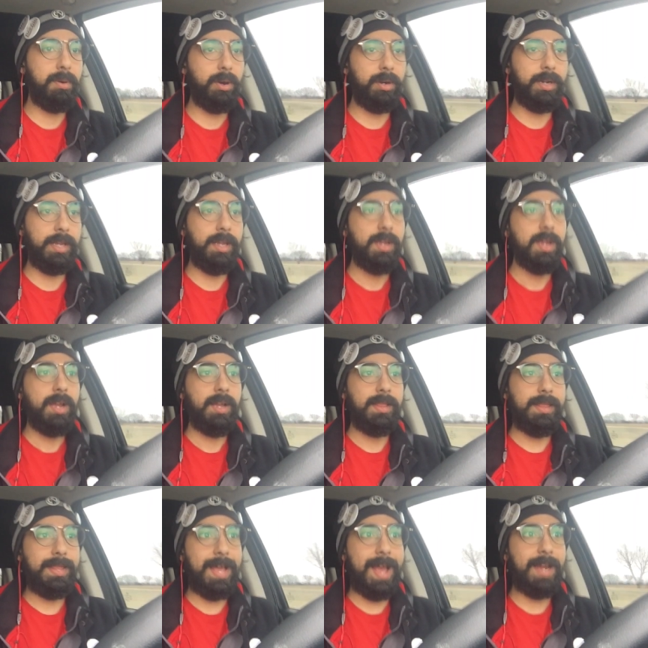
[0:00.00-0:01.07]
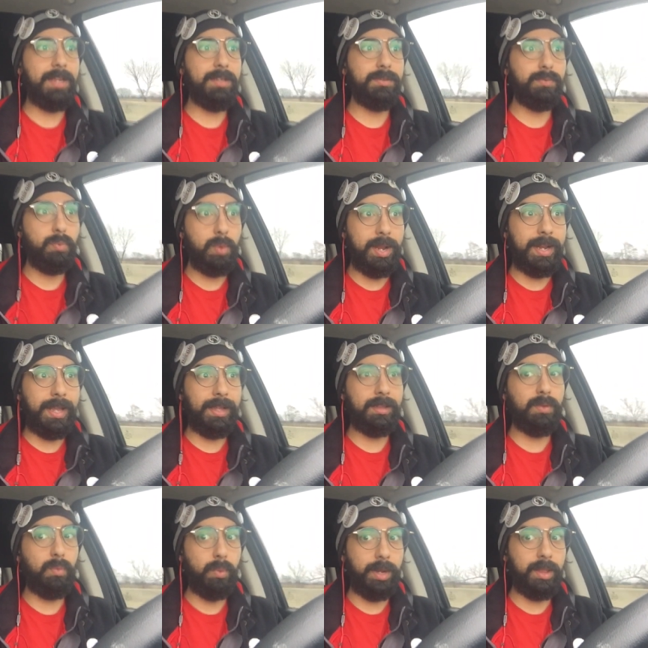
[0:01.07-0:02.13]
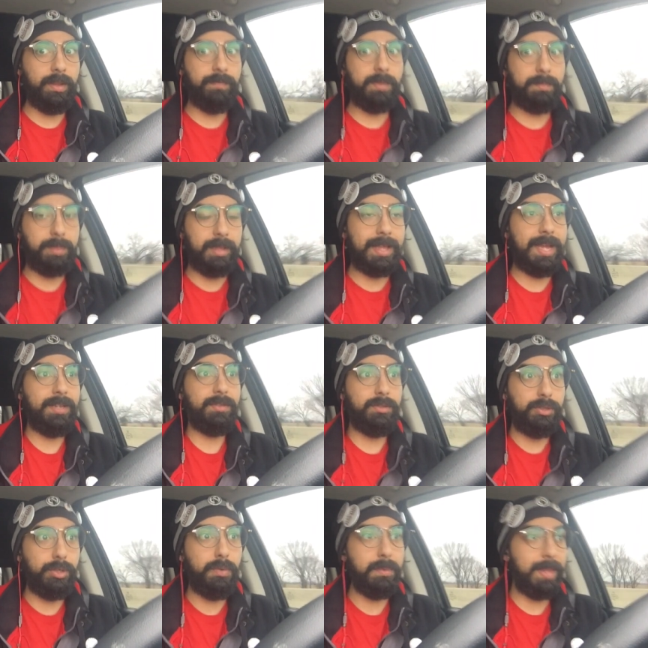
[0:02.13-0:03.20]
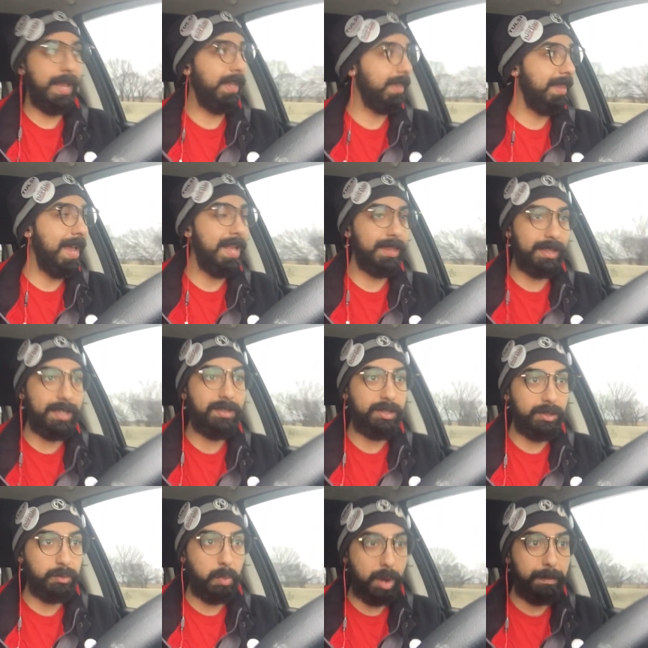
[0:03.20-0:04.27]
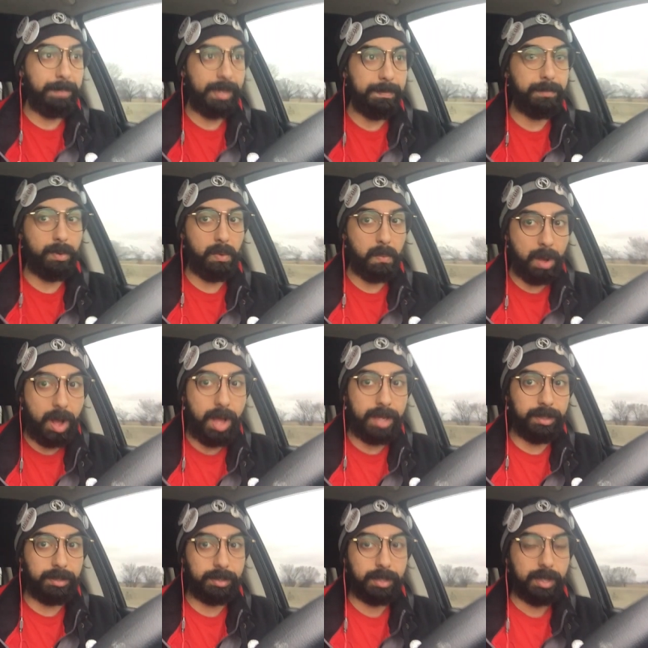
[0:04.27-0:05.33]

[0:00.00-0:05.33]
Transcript: Party, that is winning the will of the people. That is due, like that. This is what people want.